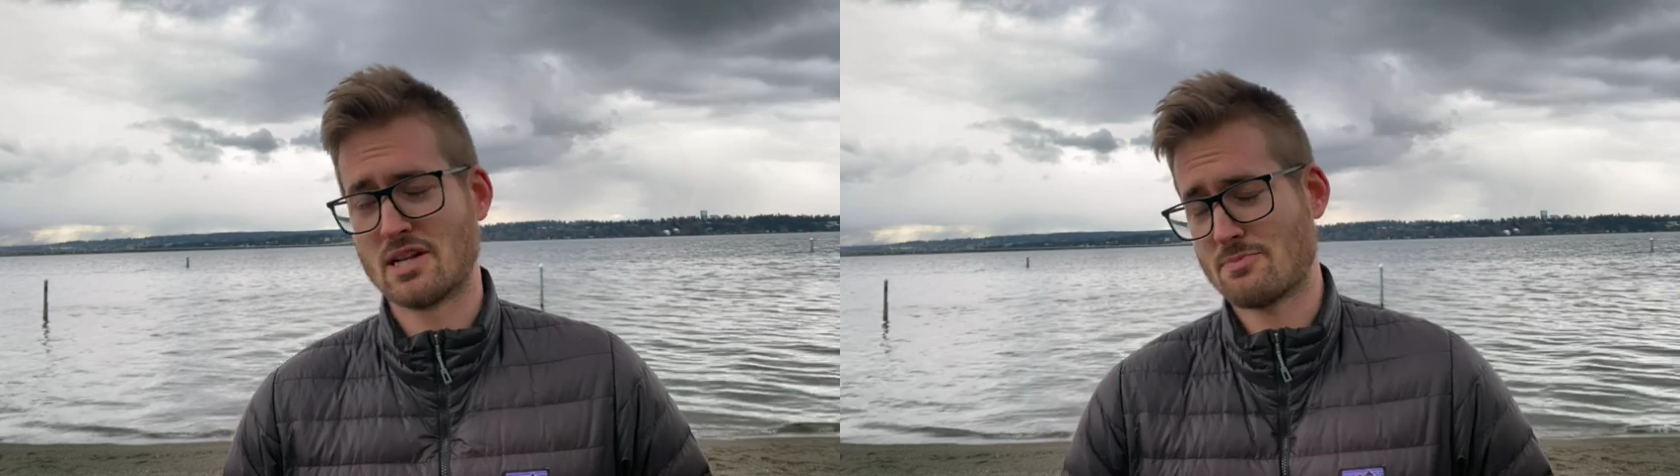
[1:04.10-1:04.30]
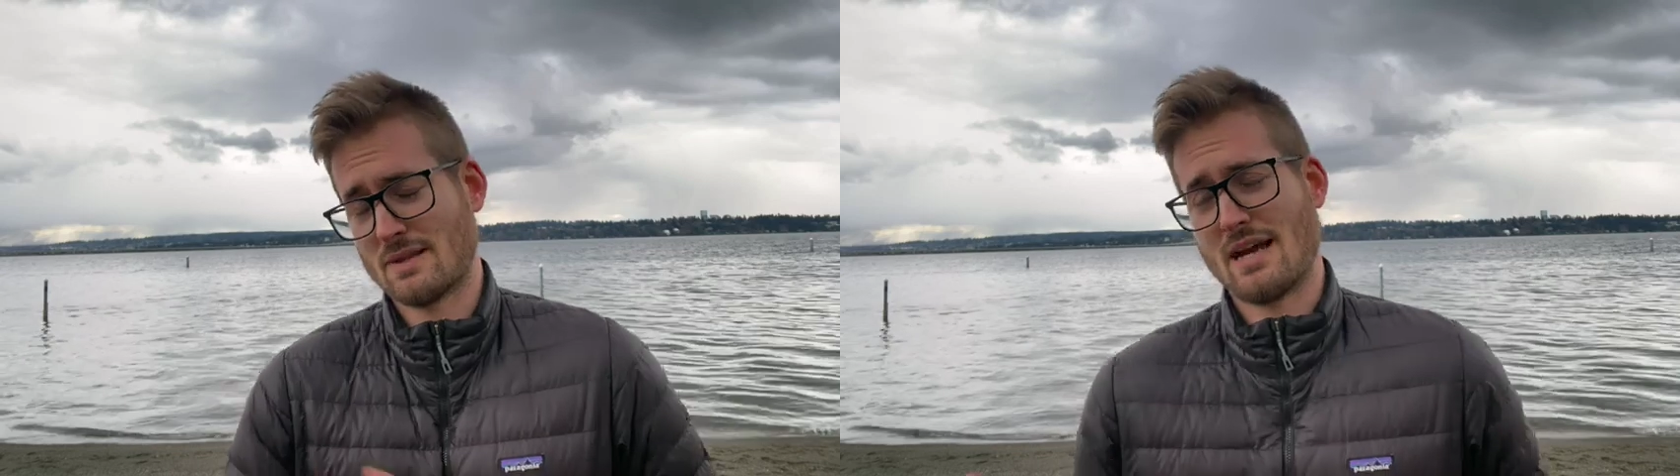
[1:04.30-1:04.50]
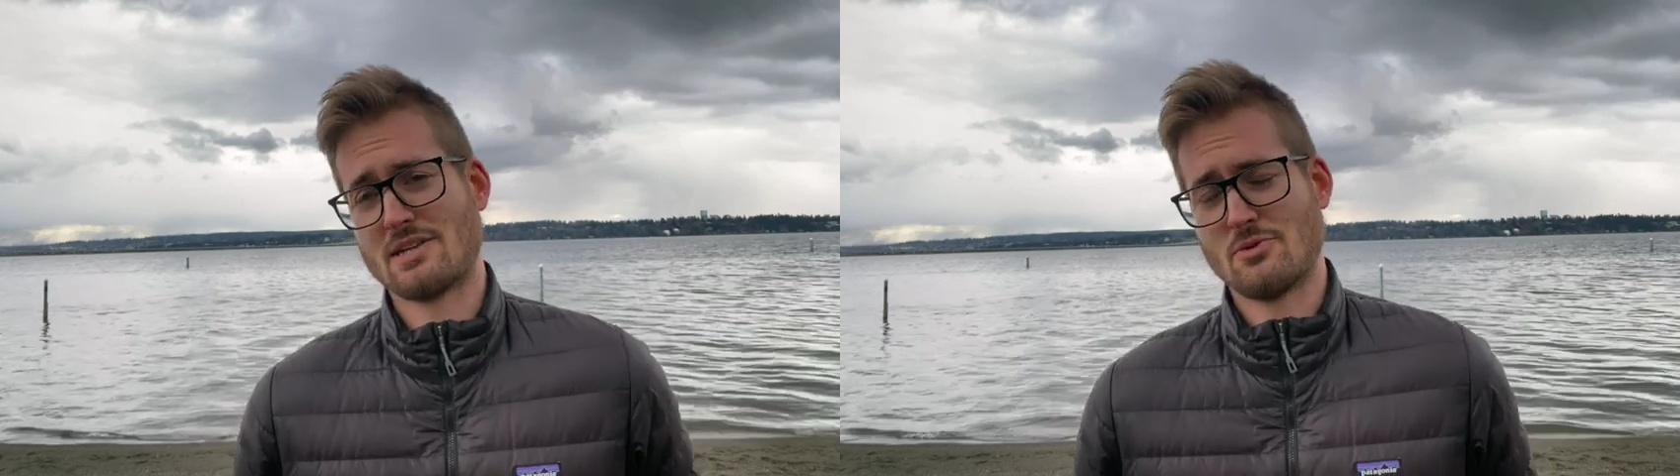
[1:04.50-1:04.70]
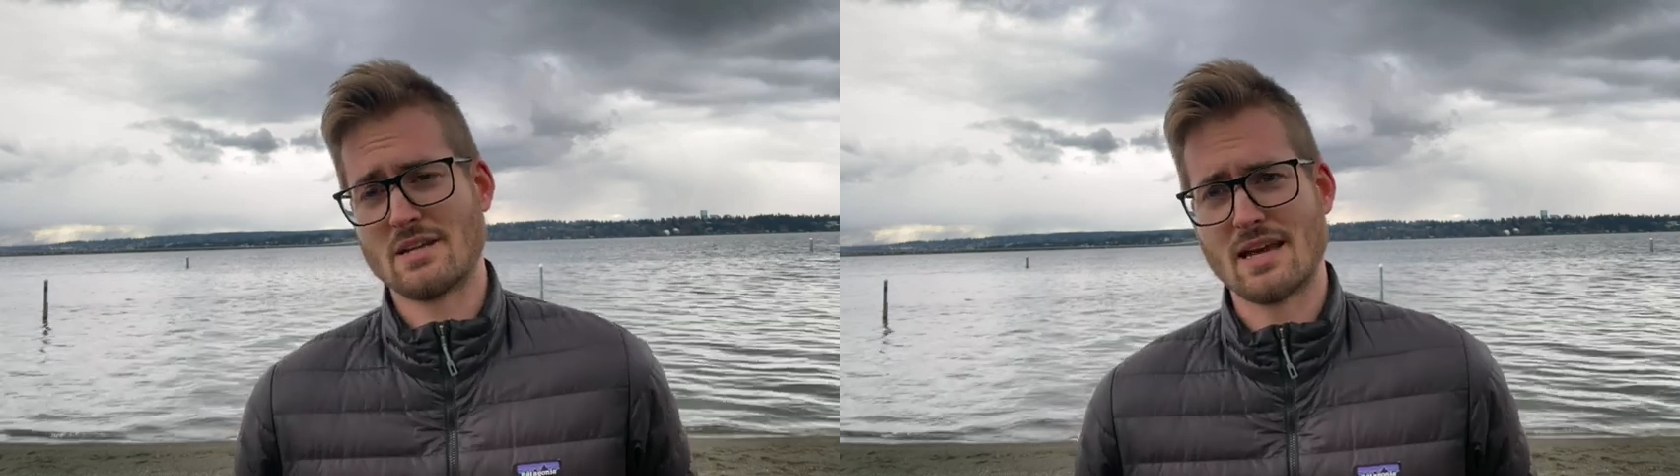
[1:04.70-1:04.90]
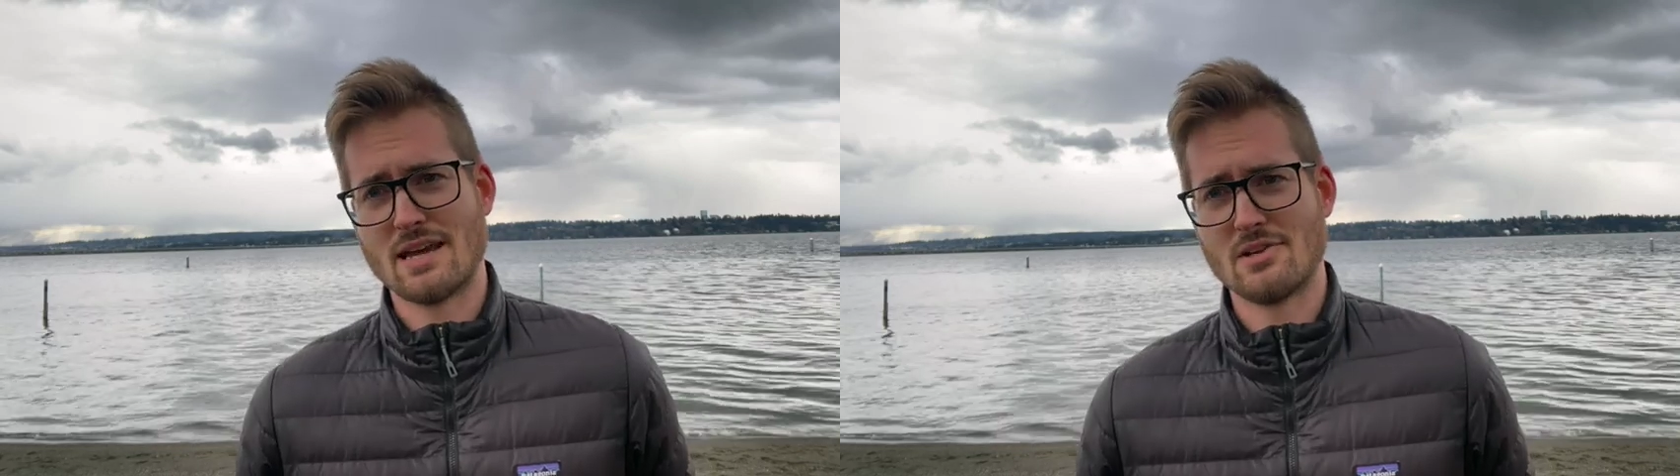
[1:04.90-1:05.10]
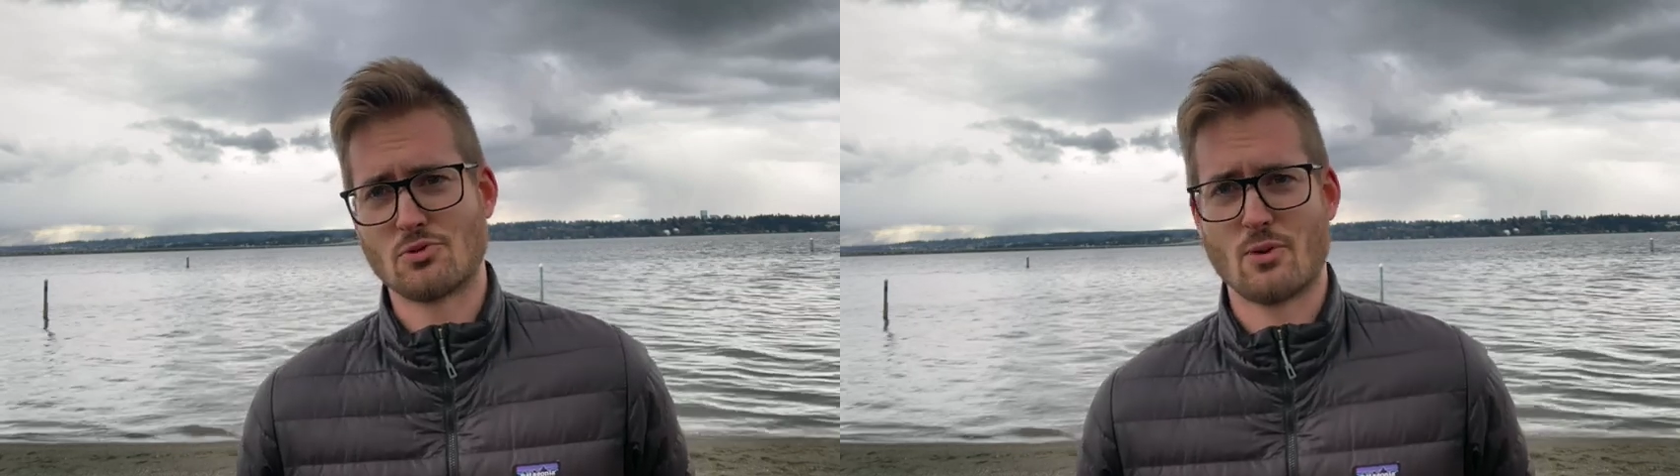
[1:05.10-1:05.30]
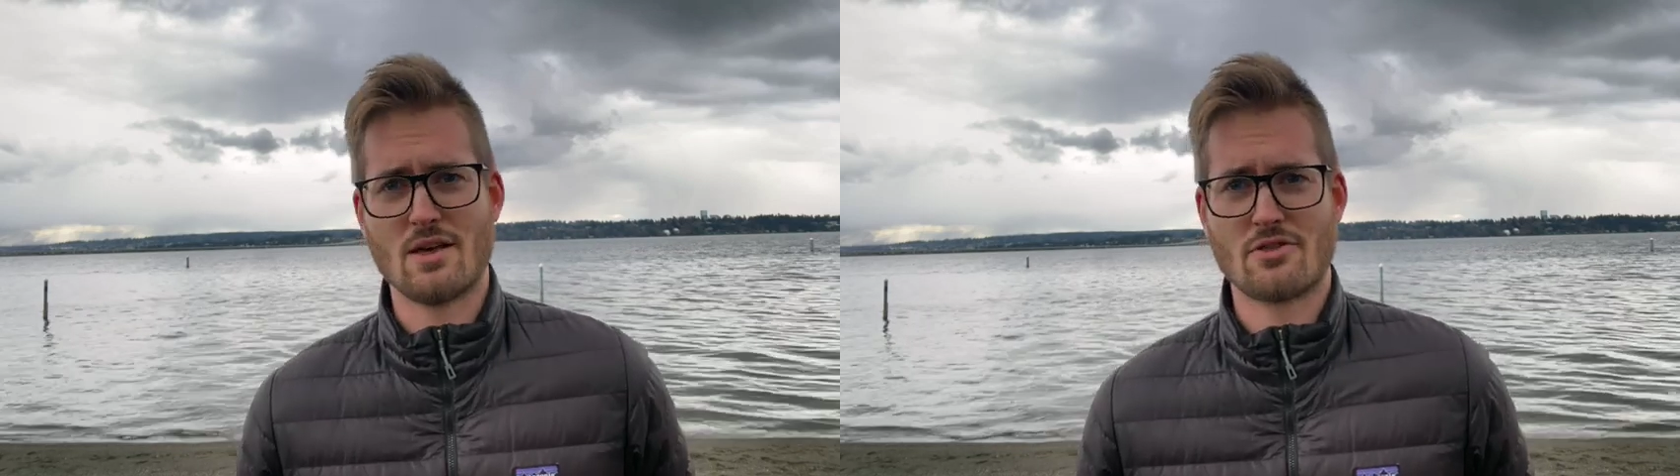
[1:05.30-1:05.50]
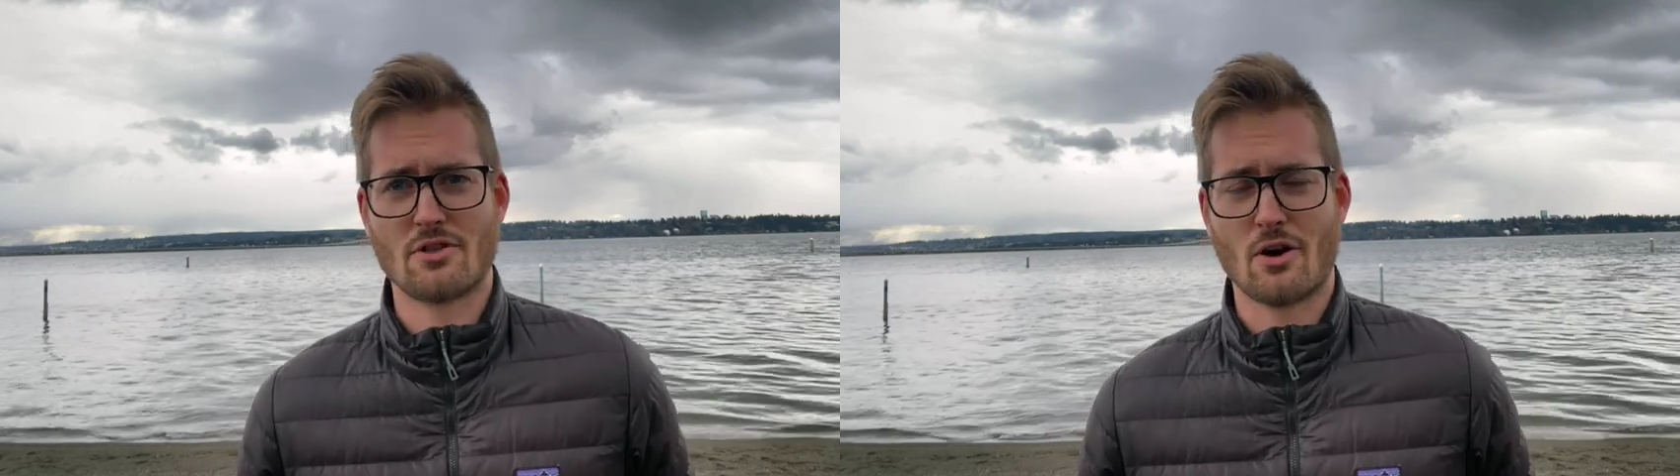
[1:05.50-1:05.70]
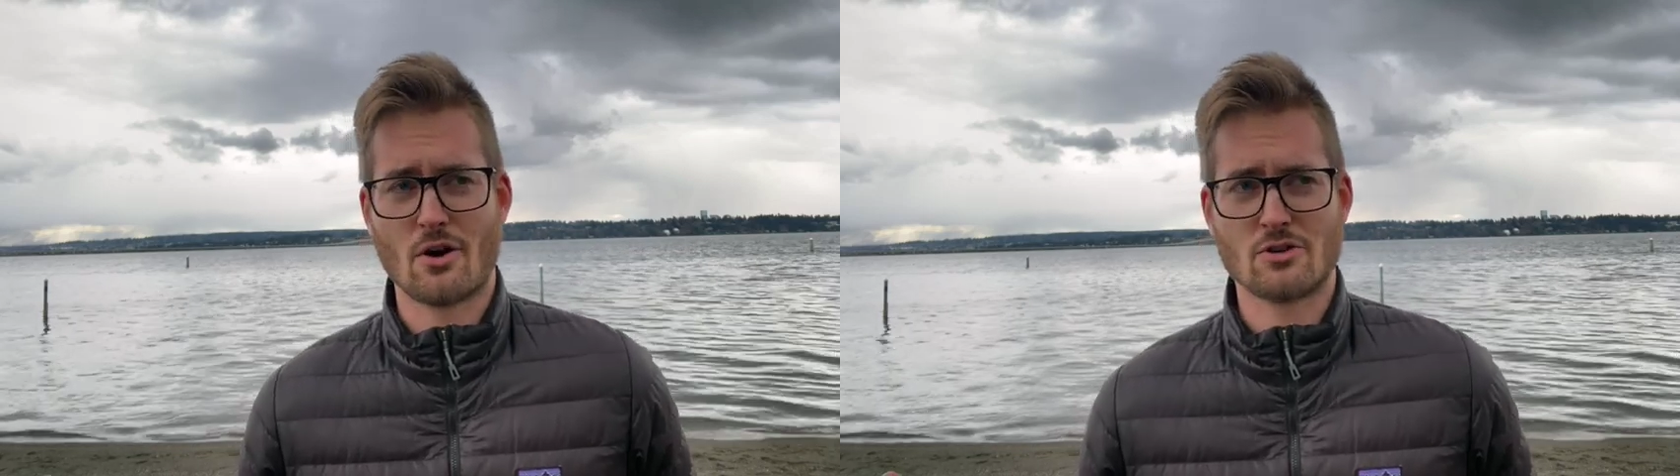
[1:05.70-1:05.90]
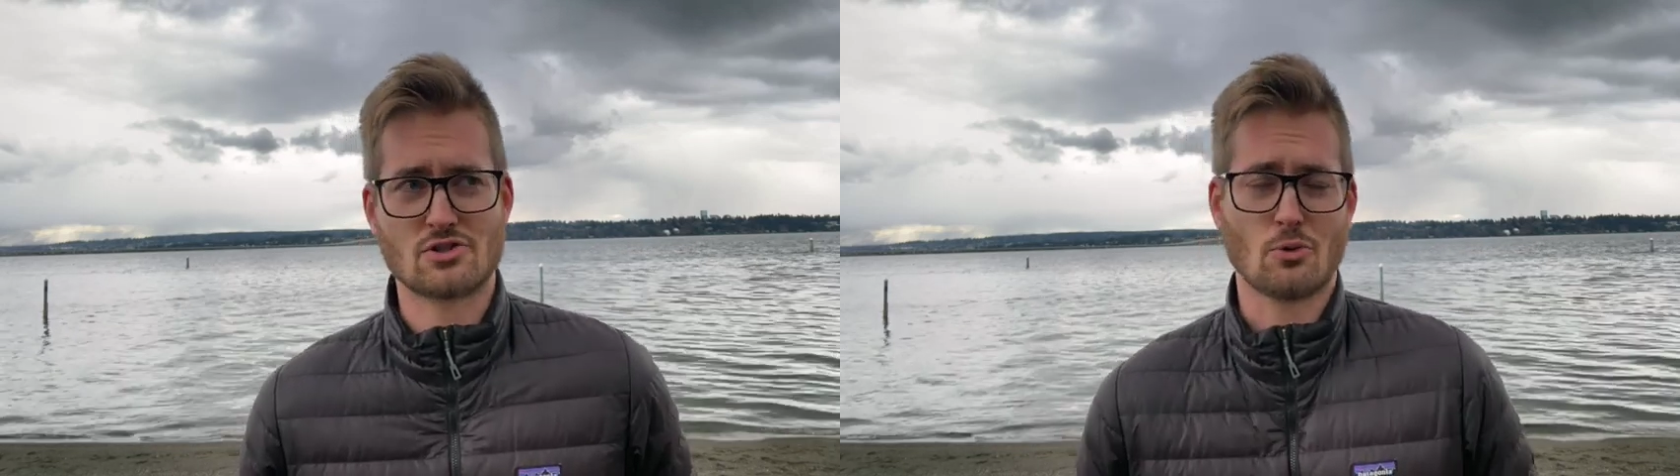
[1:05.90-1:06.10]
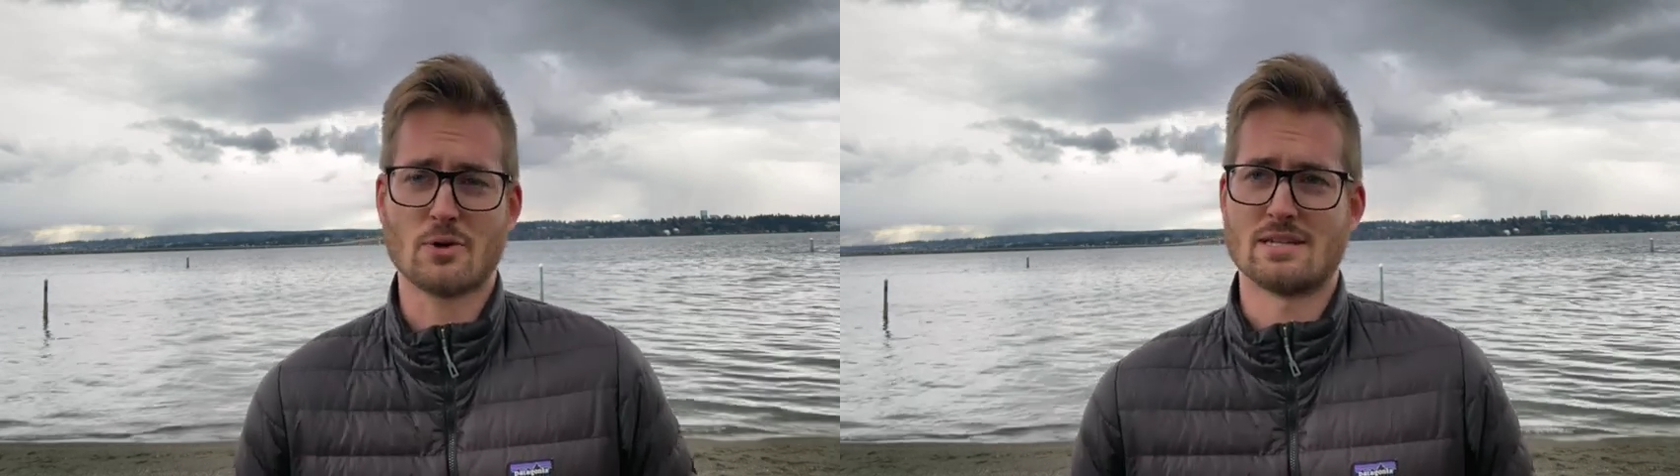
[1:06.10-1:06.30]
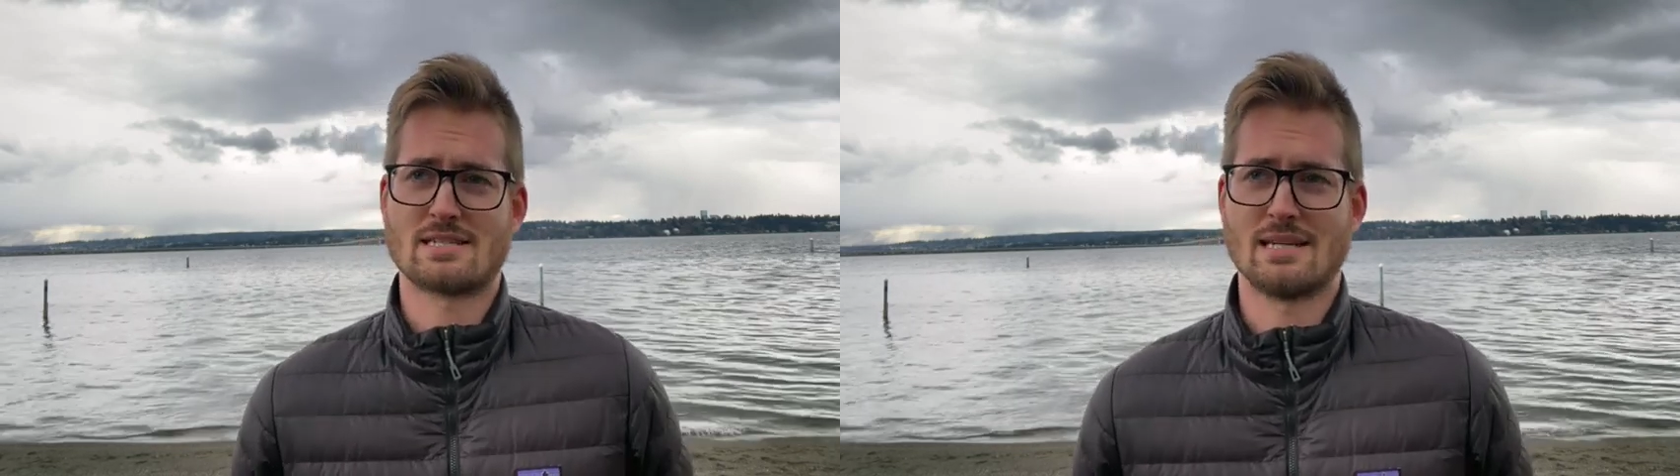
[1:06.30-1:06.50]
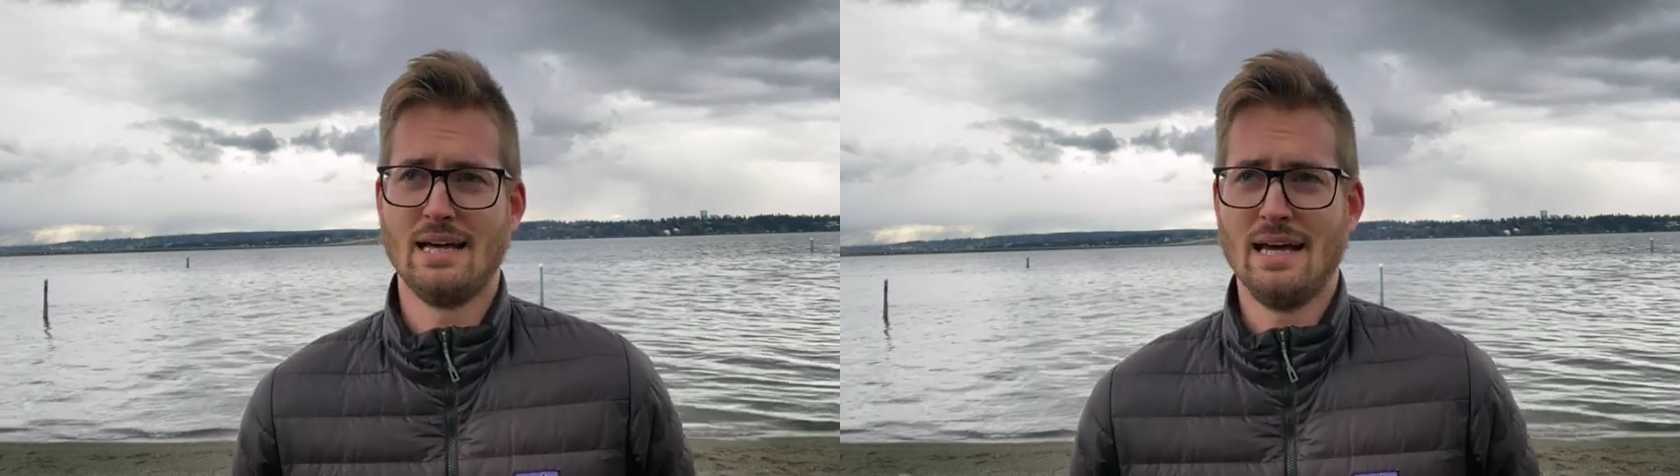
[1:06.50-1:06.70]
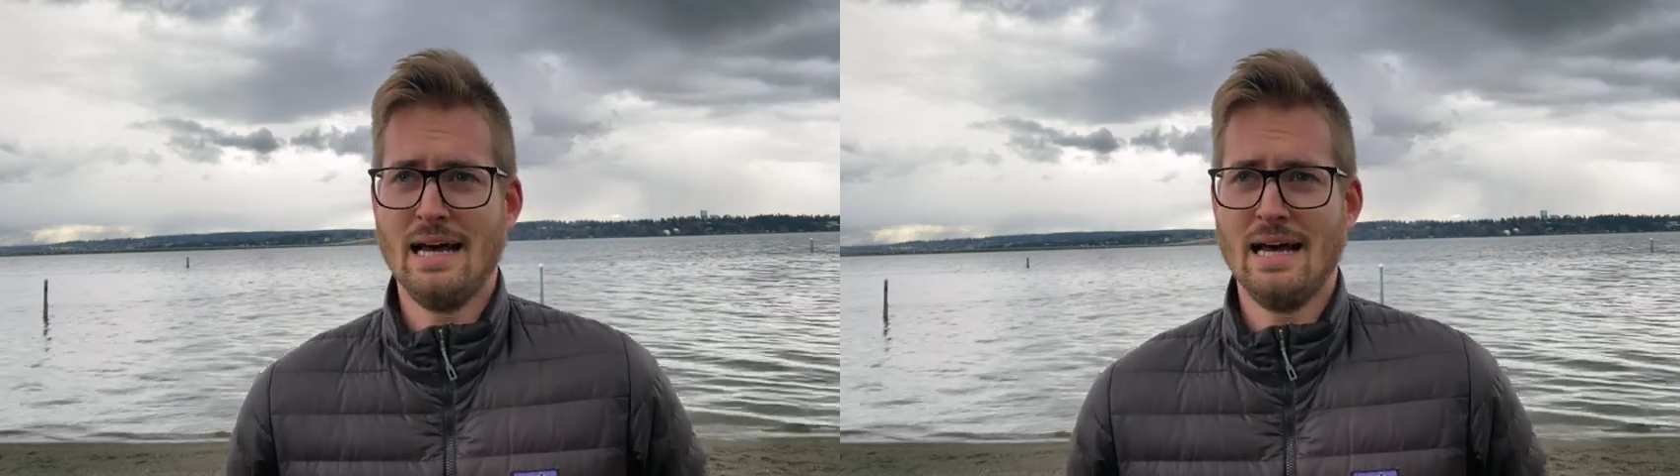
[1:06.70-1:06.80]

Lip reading: it's been like to engage with our stories.